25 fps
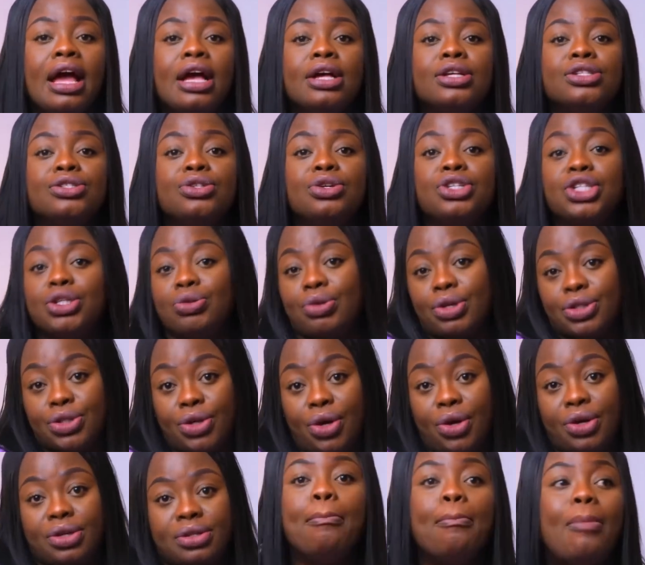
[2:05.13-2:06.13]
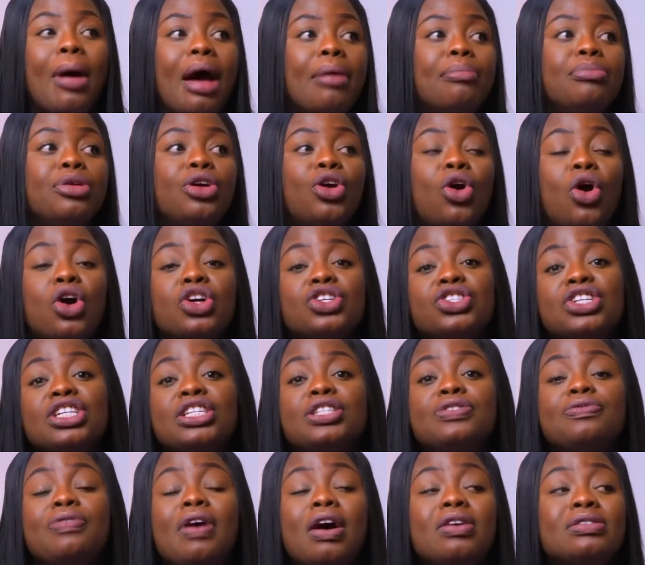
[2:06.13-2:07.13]
So she was good, but because
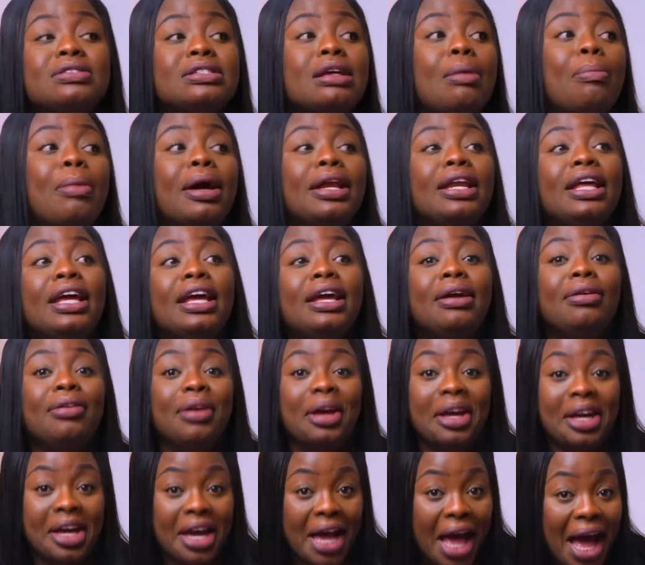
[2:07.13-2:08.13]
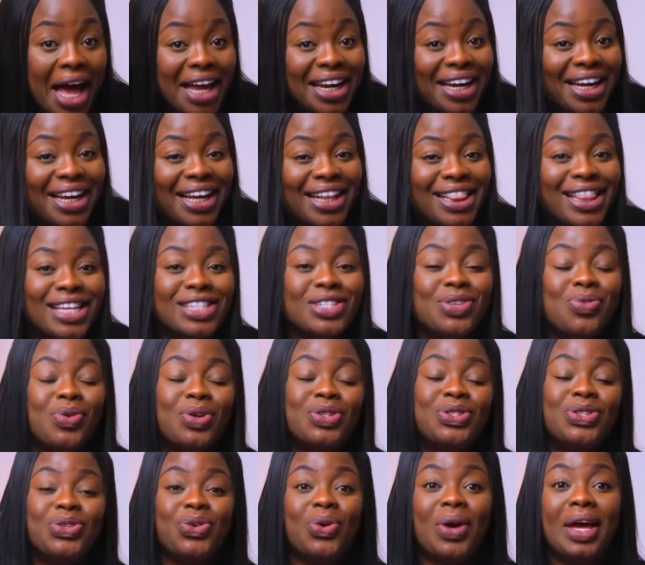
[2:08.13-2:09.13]
she's found somebody in Ghana that she
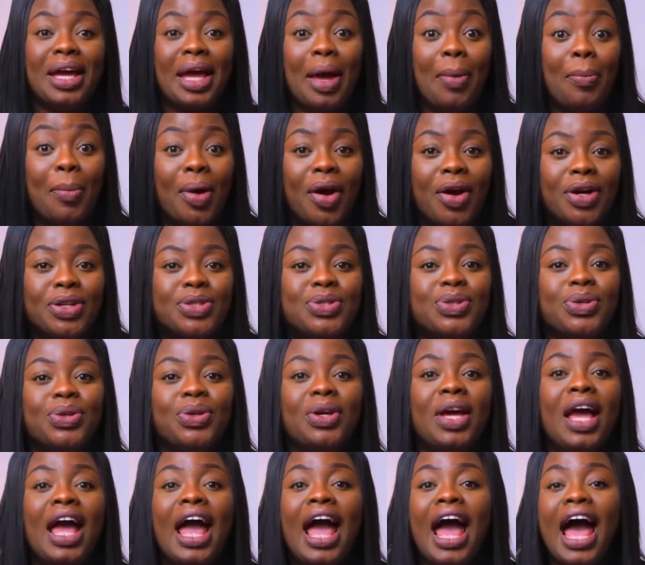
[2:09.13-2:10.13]
wants to go and get married to,